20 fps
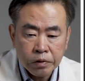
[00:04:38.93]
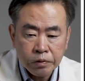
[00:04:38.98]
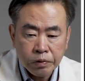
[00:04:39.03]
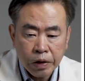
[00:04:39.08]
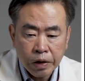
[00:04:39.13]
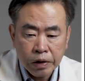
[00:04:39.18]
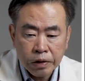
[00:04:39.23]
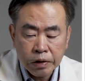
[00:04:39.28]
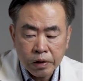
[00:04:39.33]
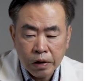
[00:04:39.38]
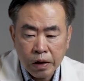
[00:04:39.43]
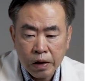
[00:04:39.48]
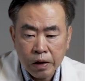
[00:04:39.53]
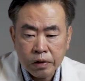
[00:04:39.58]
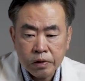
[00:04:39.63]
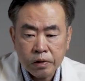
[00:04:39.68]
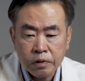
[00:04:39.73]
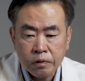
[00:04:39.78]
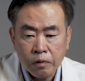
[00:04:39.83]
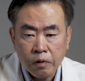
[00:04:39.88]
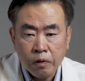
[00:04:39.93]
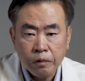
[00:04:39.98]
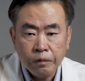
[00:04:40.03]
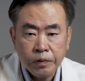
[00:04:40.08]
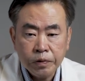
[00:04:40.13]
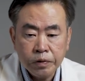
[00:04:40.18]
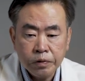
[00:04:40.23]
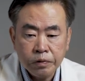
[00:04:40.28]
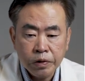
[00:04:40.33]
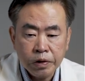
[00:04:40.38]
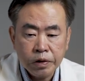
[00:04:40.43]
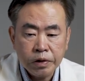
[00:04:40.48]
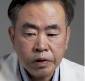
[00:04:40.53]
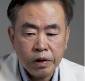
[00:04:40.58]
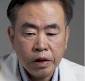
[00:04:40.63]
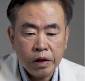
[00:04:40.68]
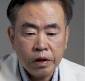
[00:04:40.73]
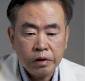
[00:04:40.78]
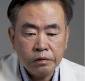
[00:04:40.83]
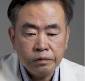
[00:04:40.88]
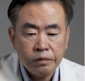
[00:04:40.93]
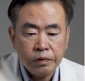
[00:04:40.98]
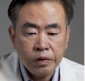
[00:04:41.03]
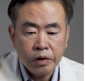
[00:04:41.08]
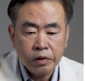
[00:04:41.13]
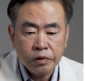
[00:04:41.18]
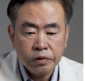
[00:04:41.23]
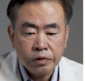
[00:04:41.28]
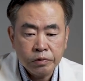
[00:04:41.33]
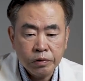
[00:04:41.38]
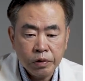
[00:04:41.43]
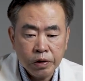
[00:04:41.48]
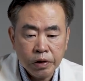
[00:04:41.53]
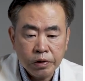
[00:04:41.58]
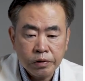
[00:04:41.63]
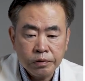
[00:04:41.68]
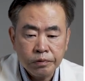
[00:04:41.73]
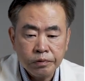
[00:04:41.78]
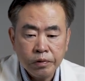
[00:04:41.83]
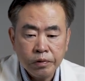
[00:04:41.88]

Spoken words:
track status and orphan drug status for our drug.